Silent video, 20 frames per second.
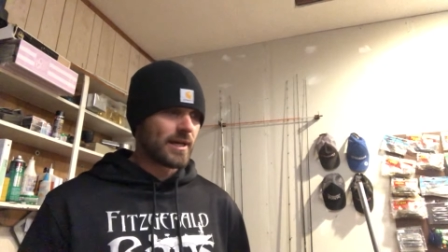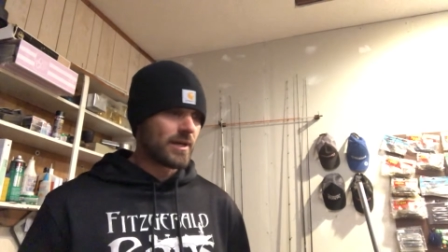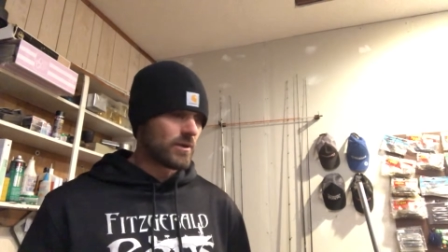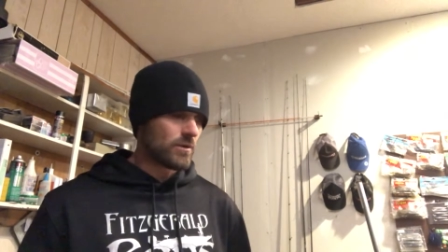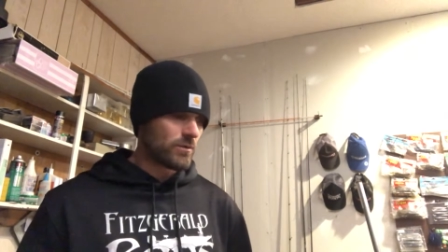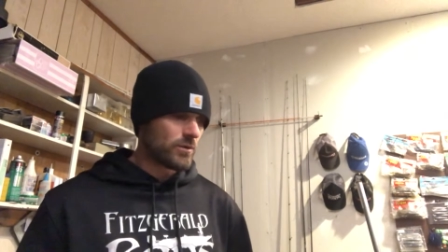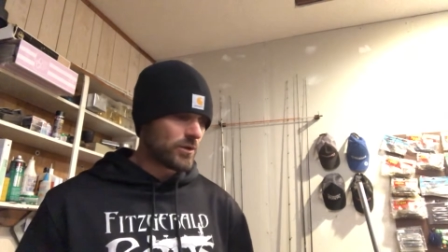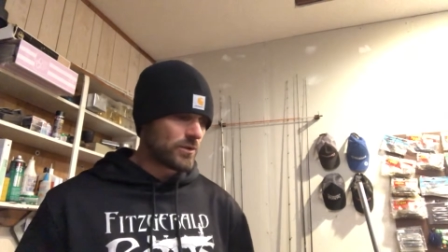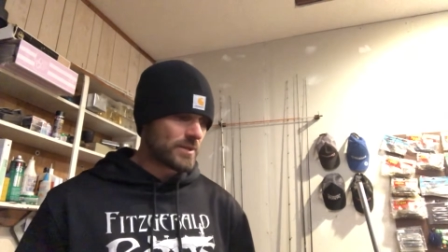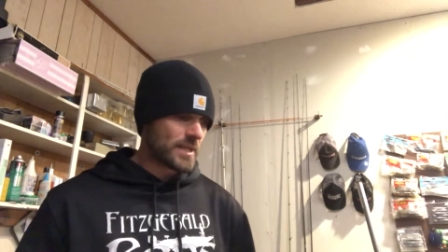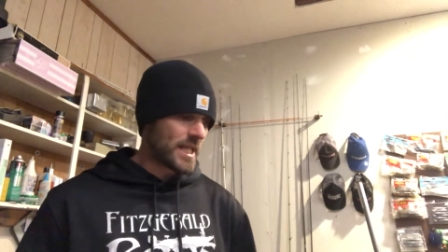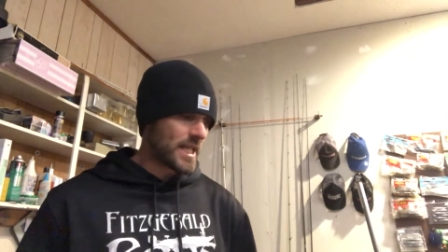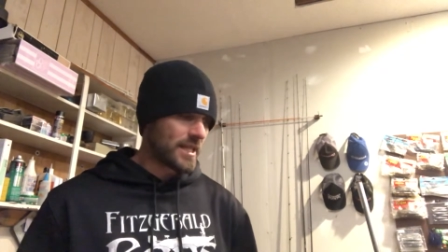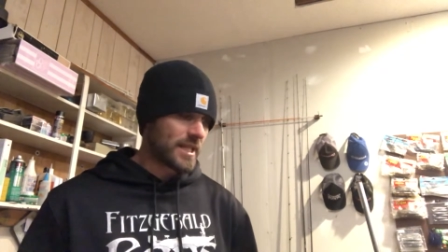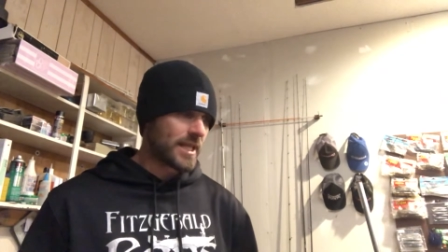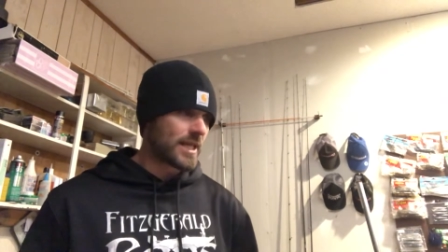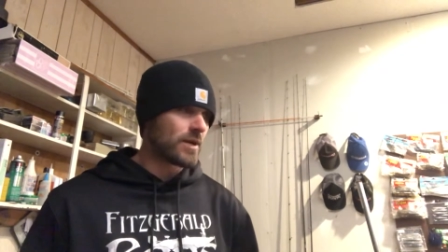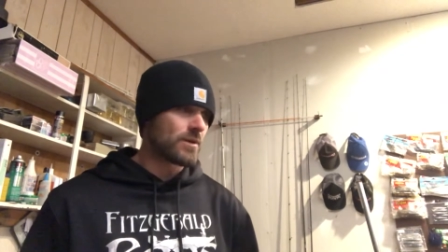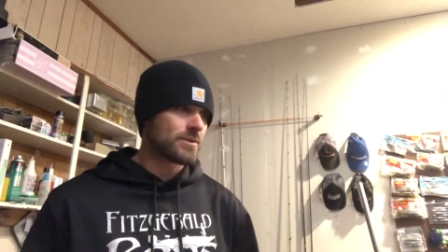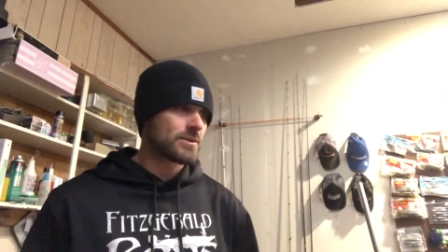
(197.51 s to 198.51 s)
I don't use
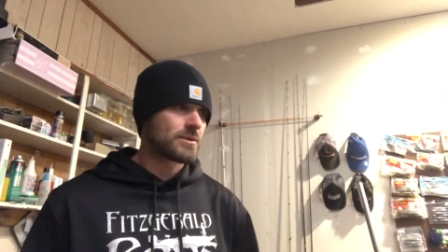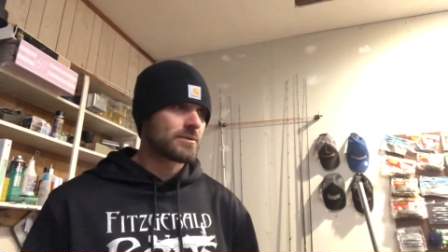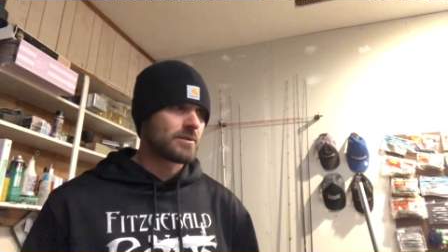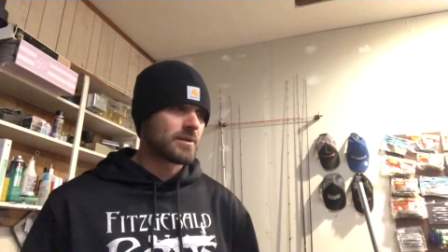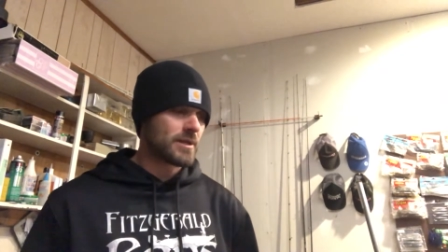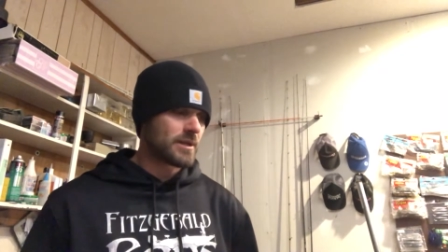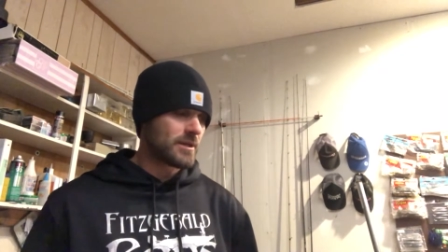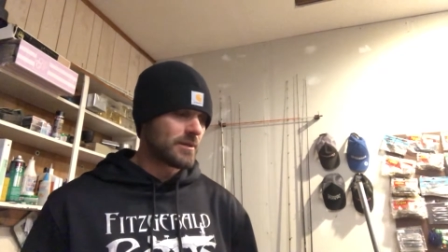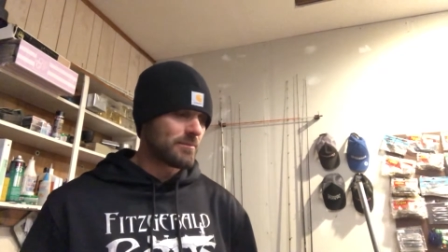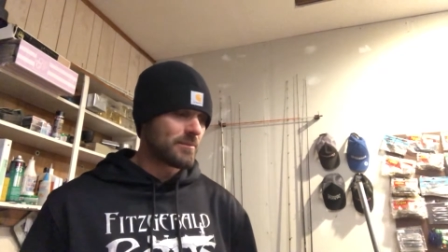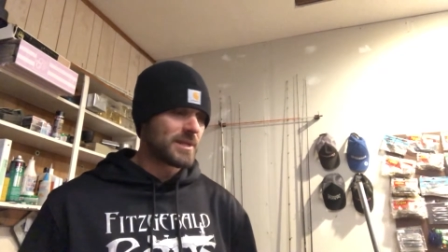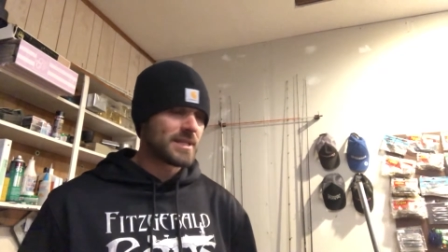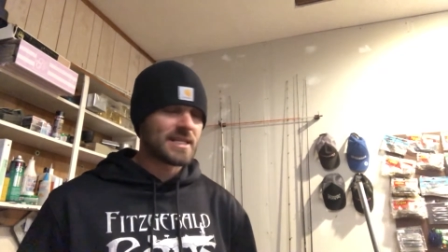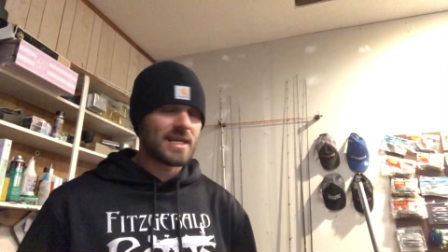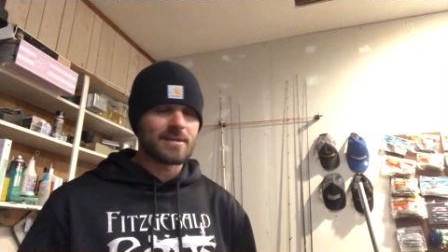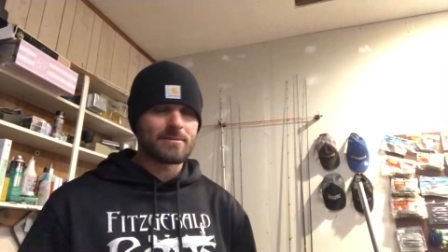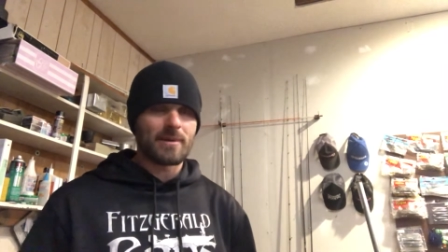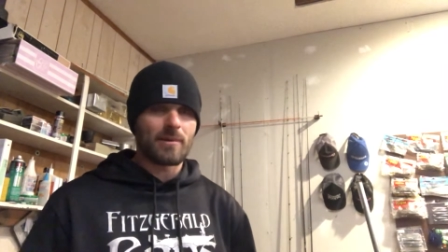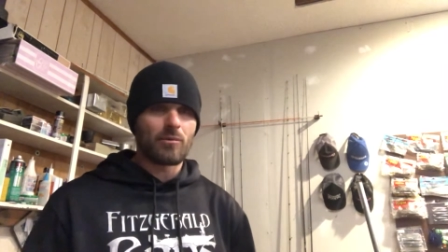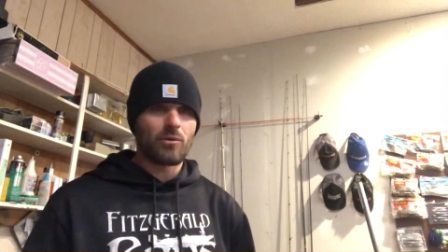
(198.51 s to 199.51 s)
anything else
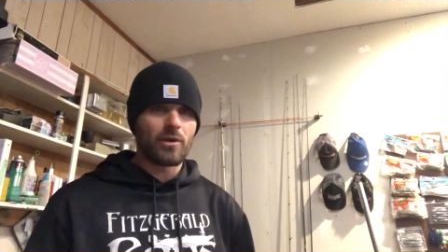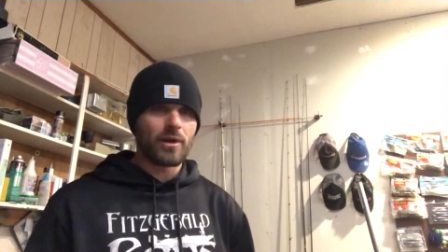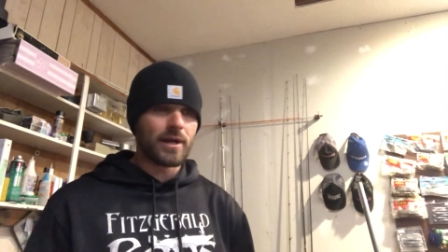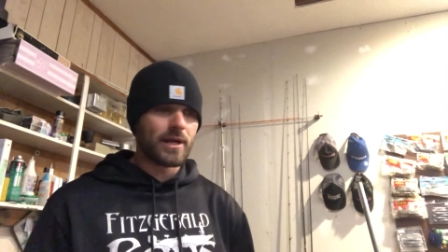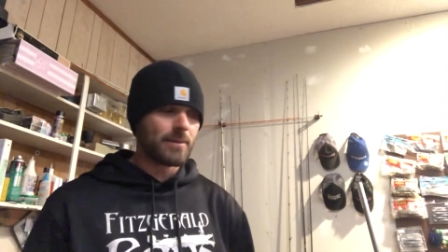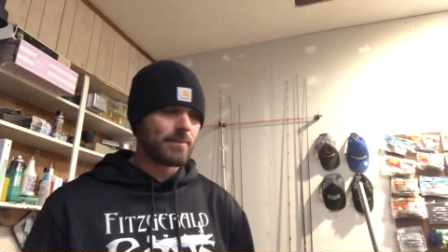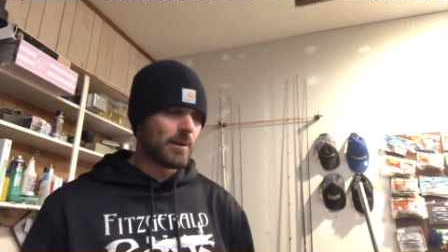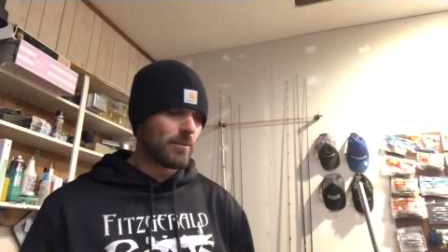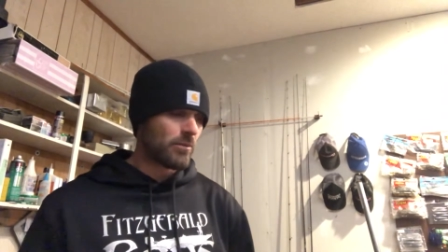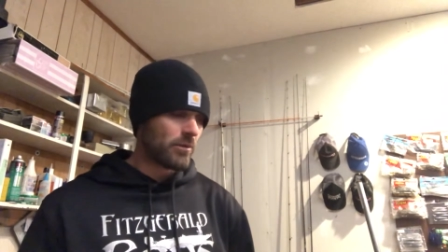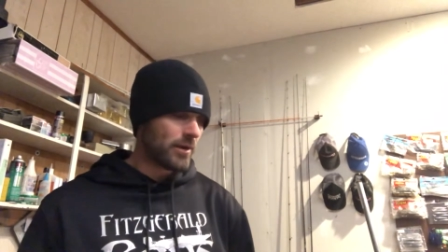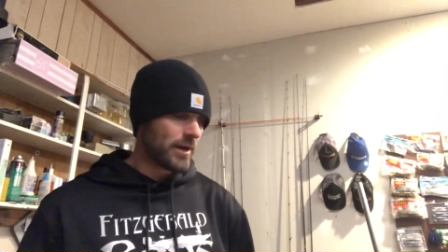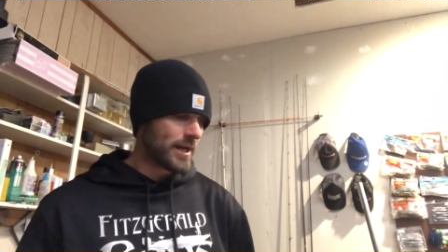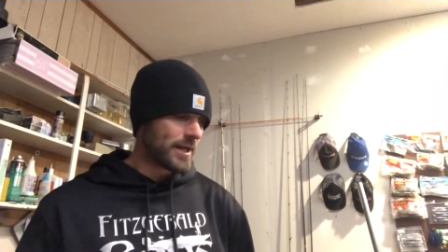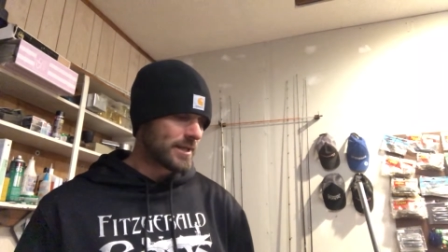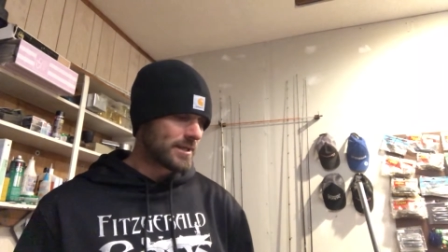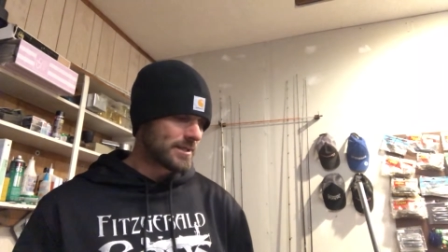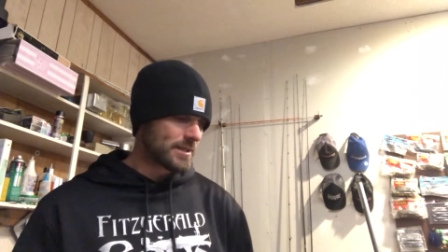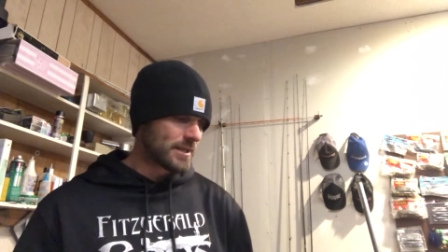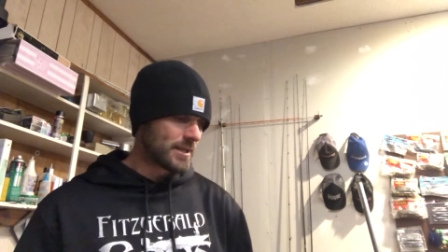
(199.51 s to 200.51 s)
besides my braid. My
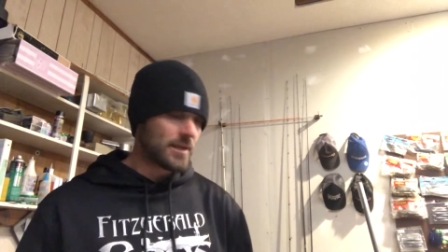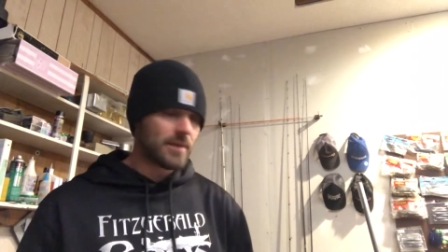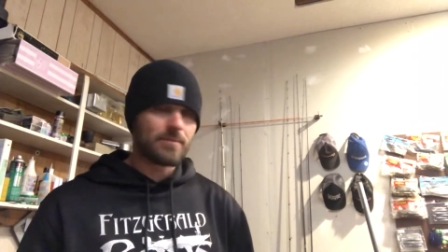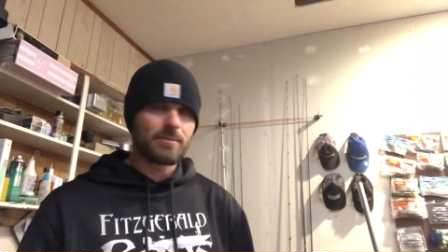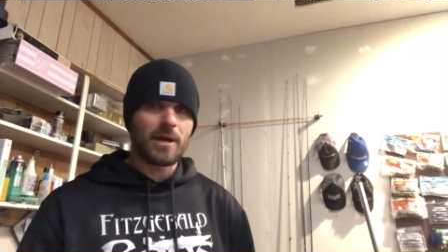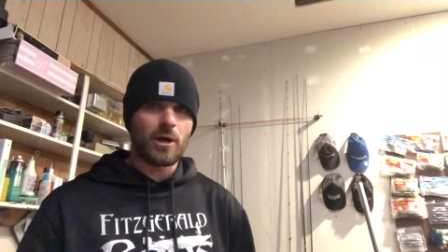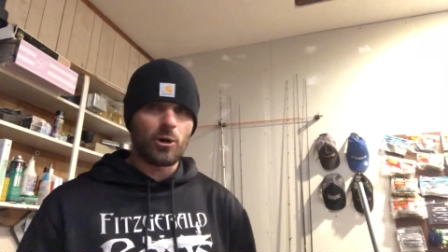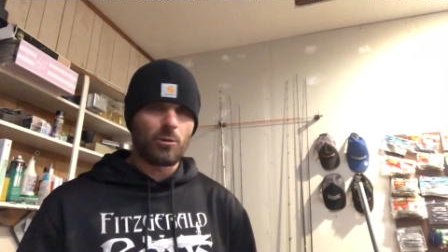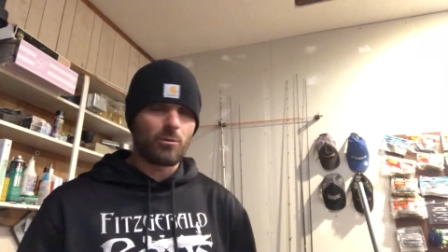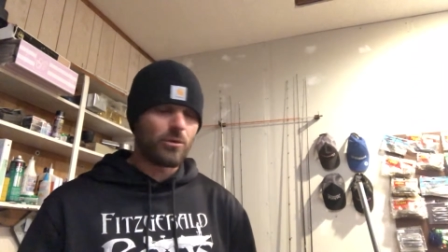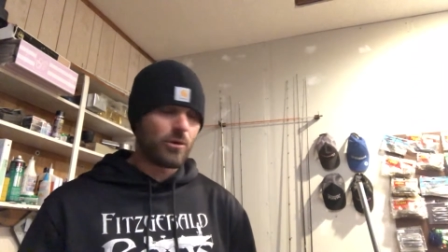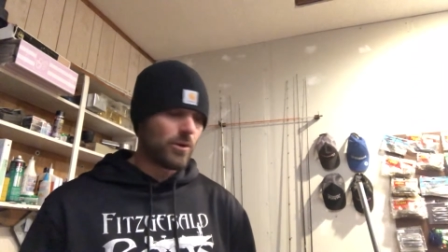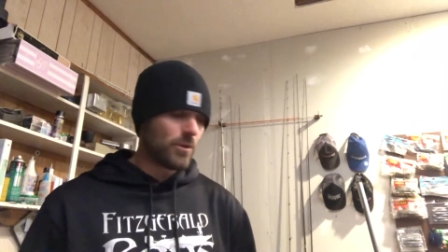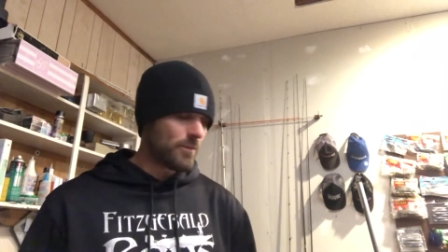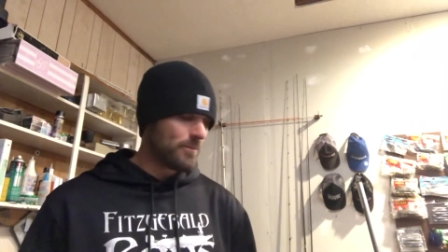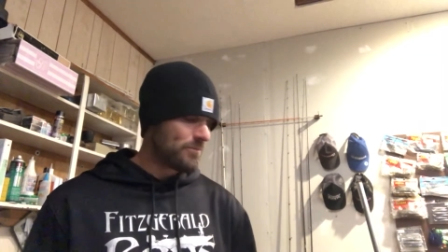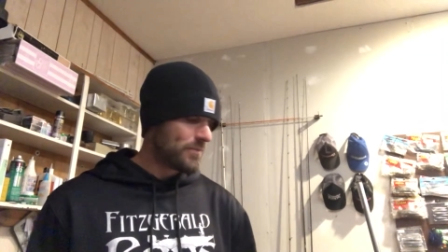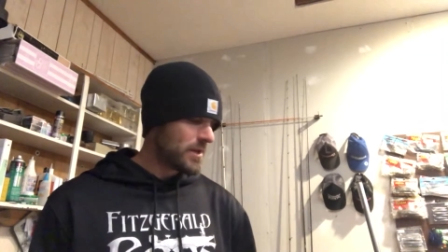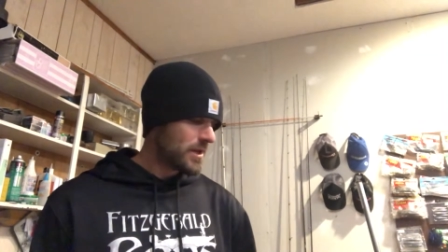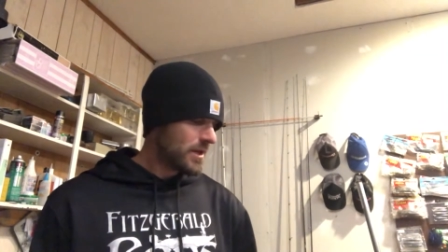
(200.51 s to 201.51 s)
braid is Power Pro.